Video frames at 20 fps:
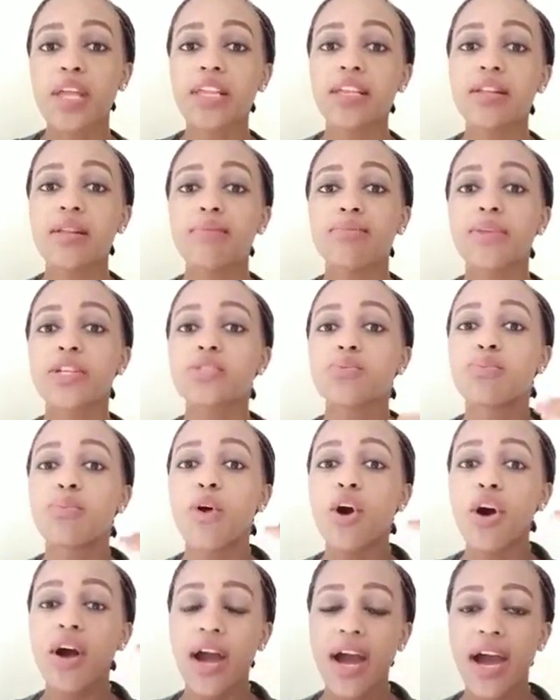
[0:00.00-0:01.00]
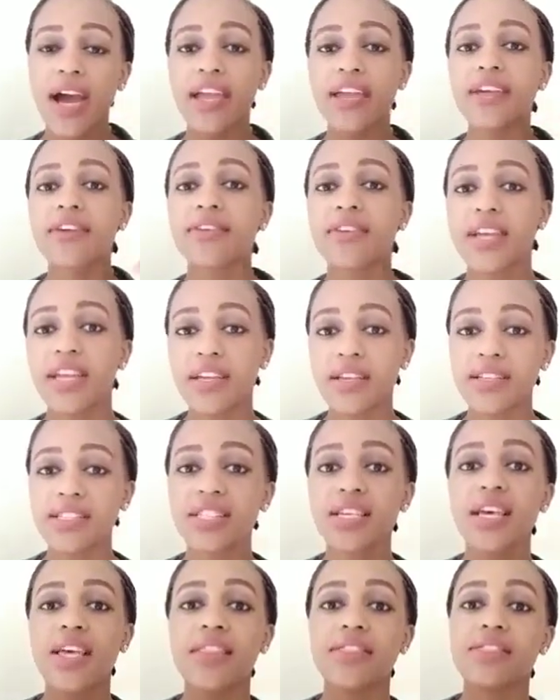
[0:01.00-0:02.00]
a little bit more higher rent
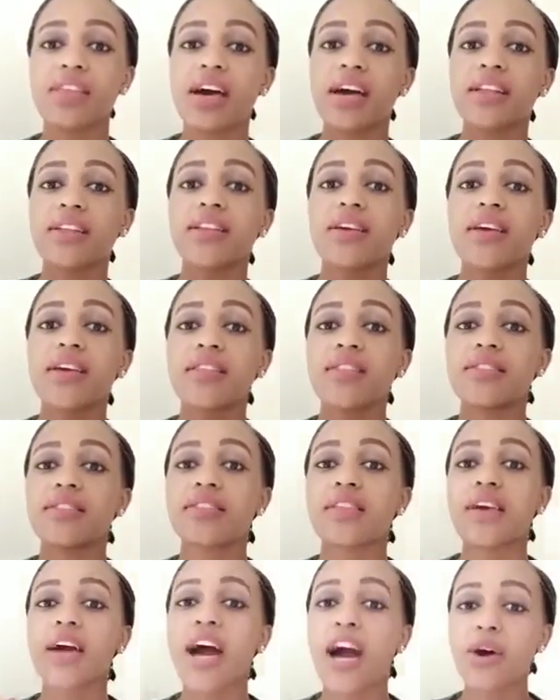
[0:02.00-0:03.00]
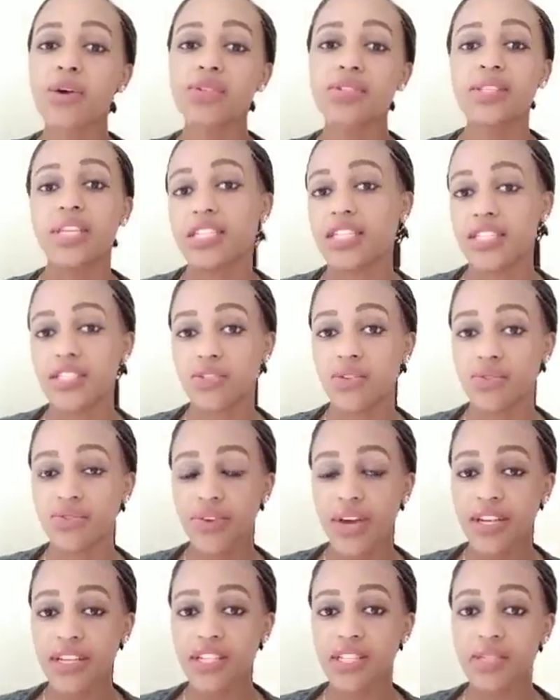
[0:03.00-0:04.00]
than the house that is not
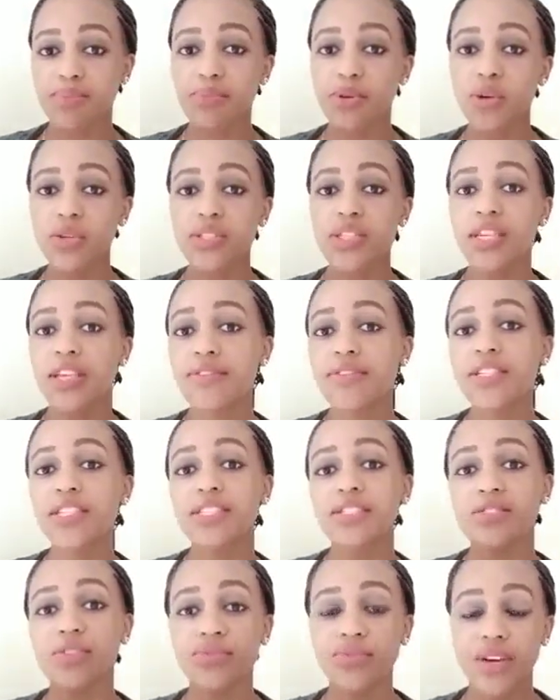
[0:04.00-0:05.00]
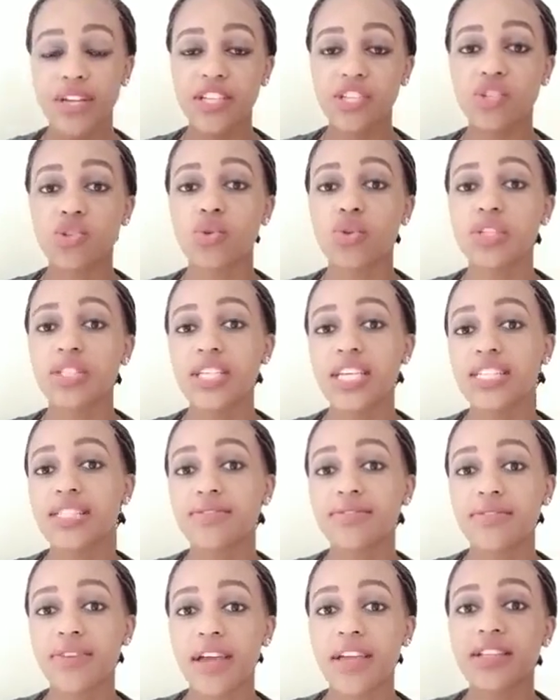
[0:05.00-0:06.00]
furnished, because if it is not furnished, you'll
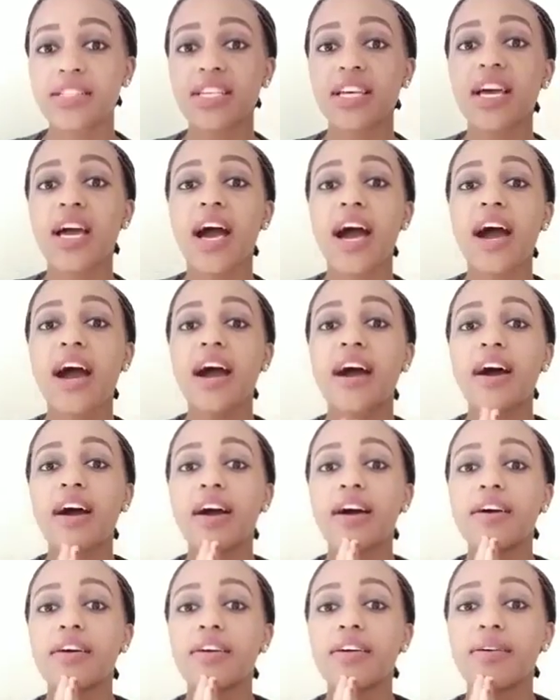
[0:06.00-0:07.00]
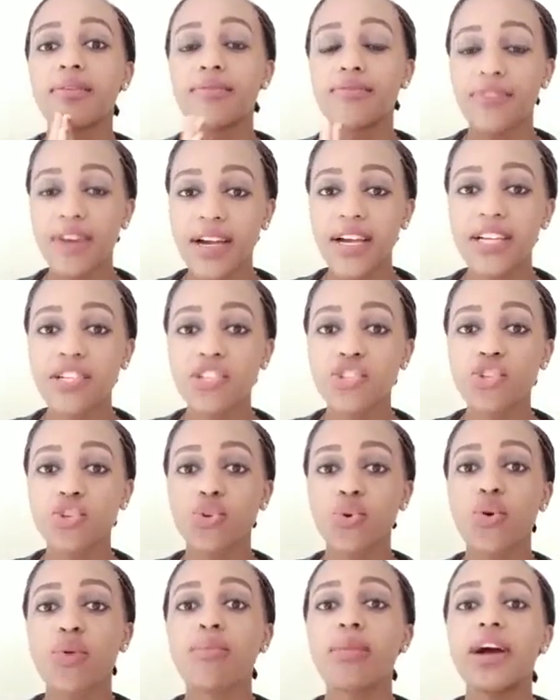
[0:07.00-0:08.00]
just find a vacant
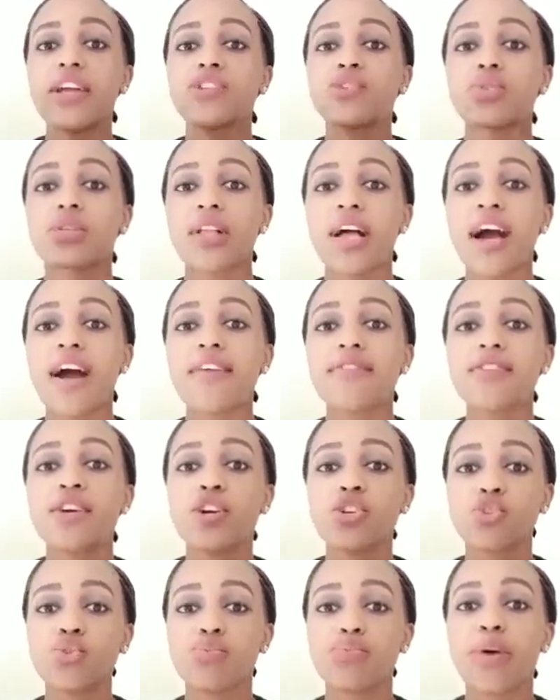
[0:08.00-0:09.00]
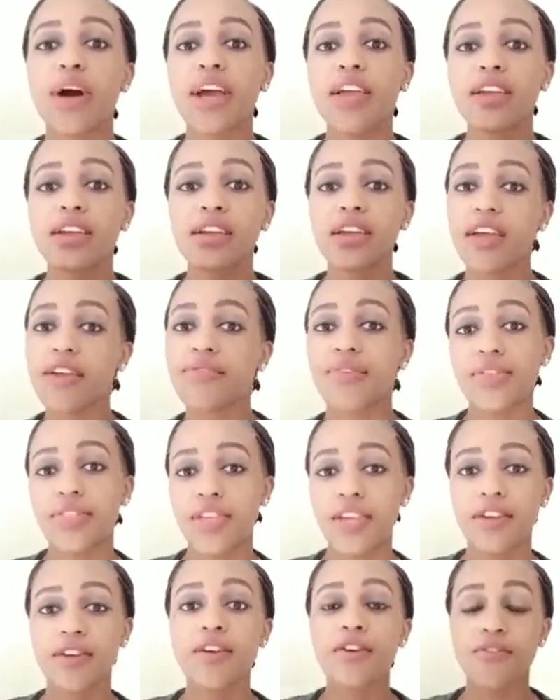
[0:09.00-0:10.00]
room and you'll have to buy
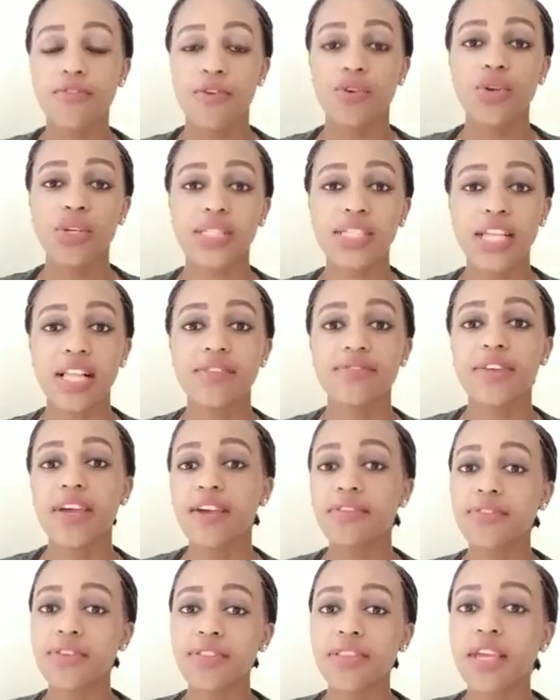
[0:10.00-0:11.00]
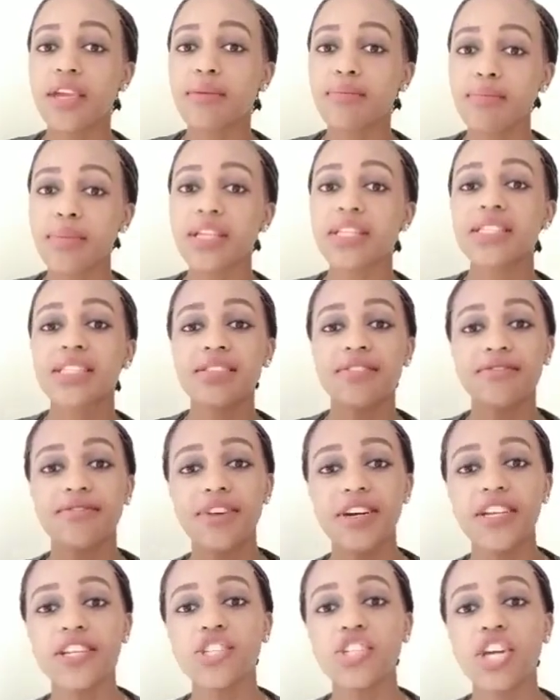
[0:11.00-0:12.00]
everything for yourself. Everything means the
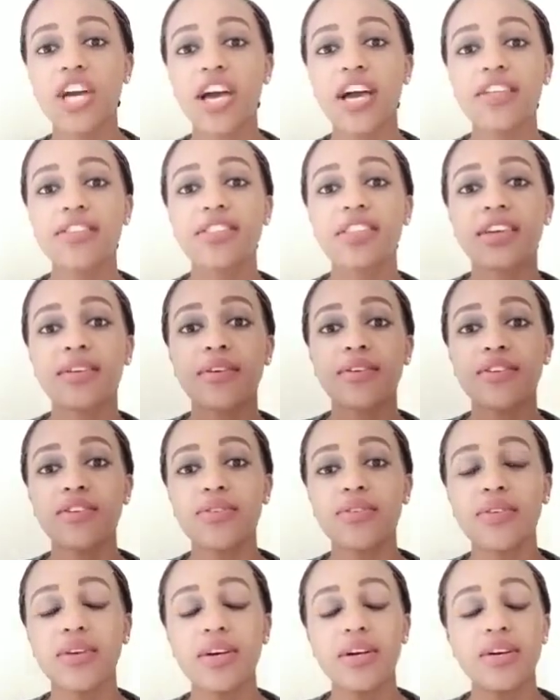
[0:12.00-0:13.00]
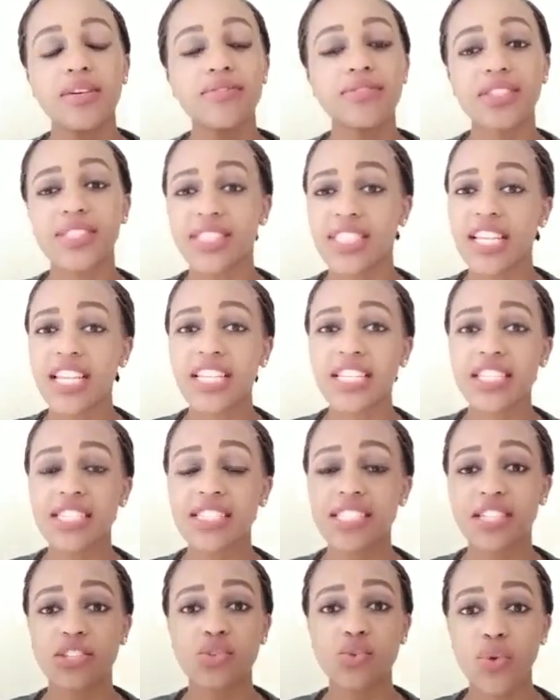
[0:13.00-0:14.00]
furniture, the facilities
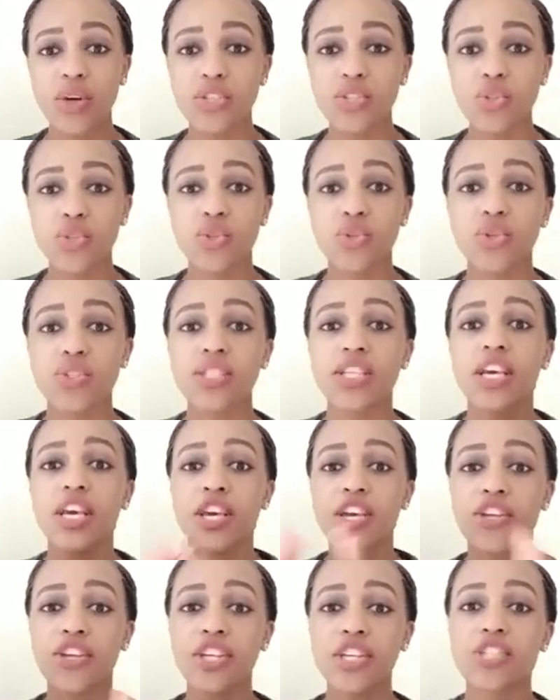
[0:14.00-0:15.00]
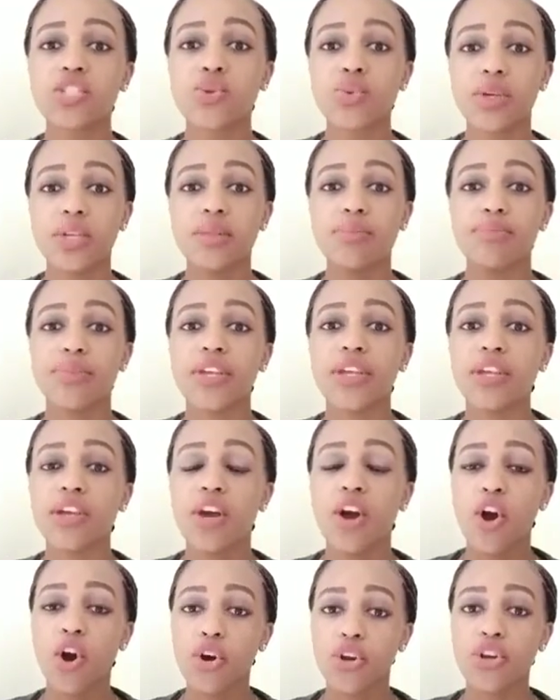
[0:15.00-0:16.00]
that you want to use, it will be
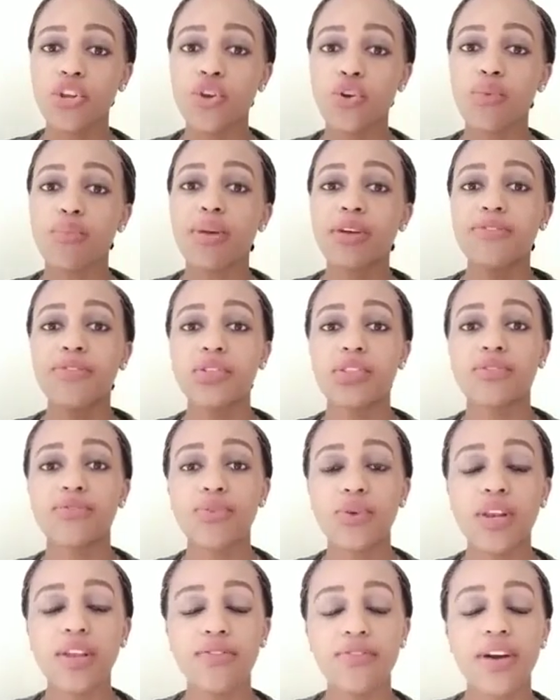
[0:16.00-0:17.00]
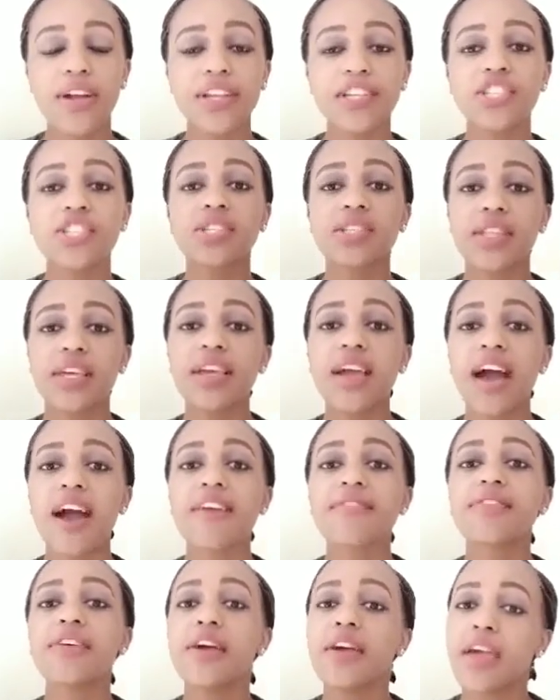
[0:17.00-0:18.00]
on you. But for the fully furnished, they
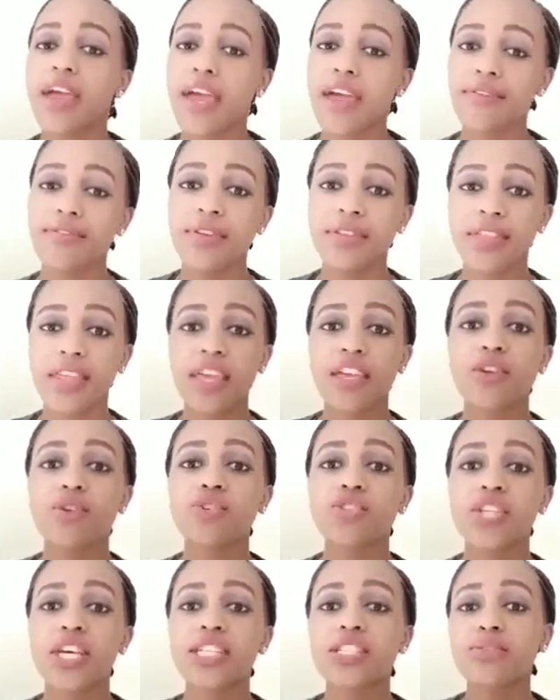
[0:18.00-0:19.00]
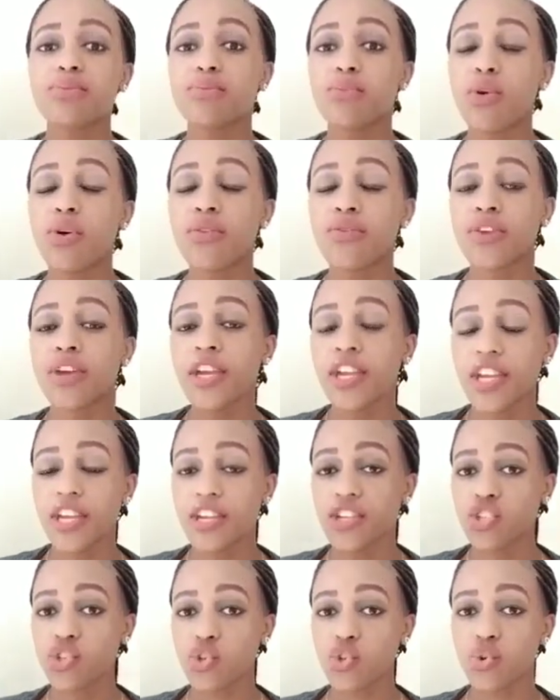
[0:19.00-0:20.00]
have everything. You just move
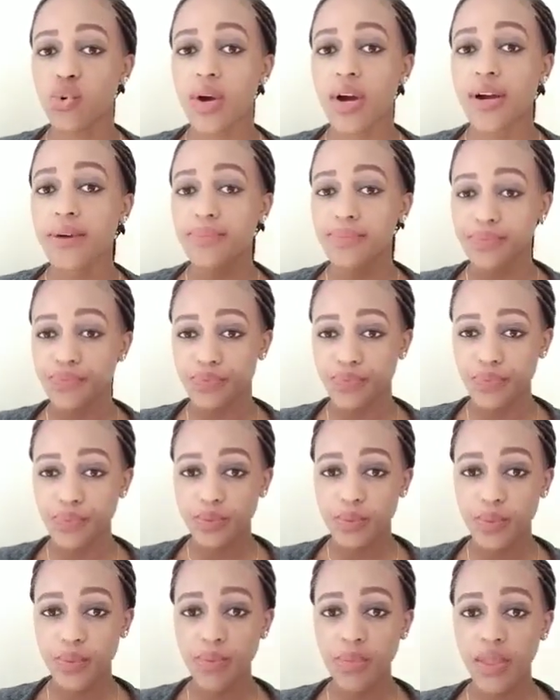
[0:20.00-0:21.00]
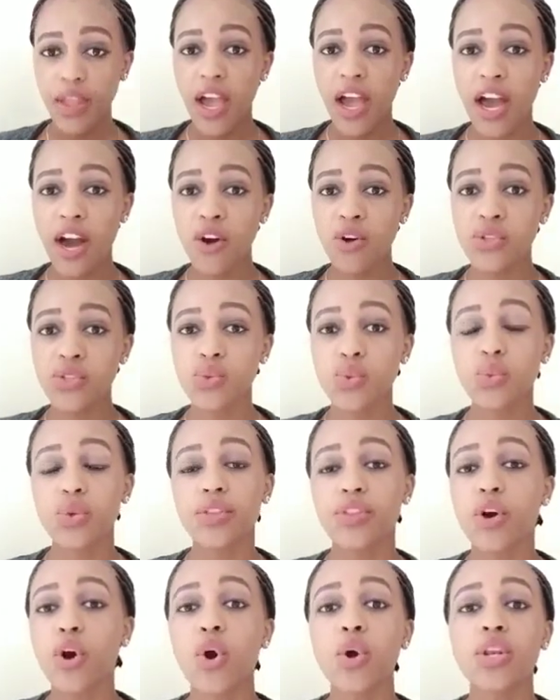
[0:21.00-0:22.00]
into your house
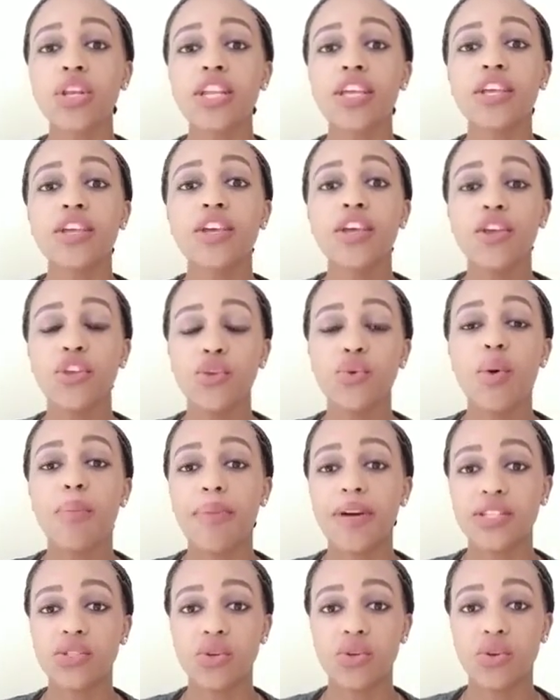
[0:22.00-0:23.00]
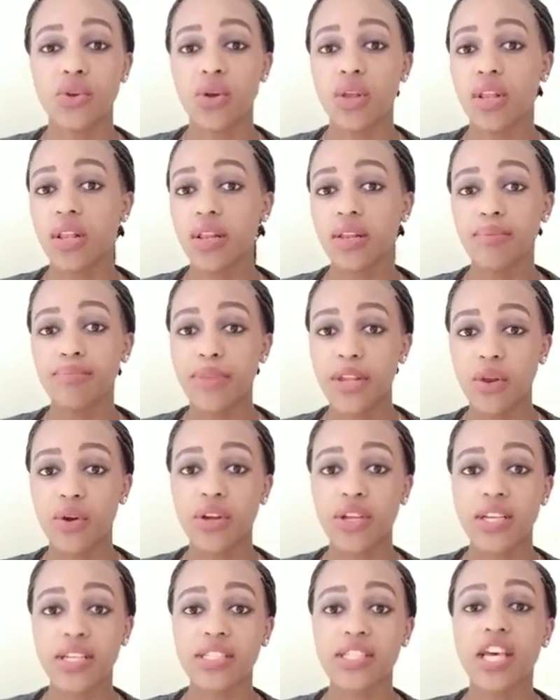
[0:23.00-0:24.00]
with only your personal
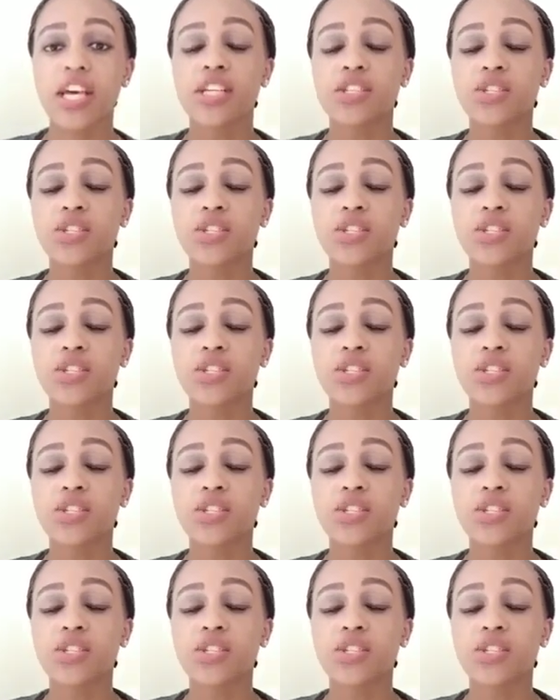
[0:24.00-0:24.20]
belongings.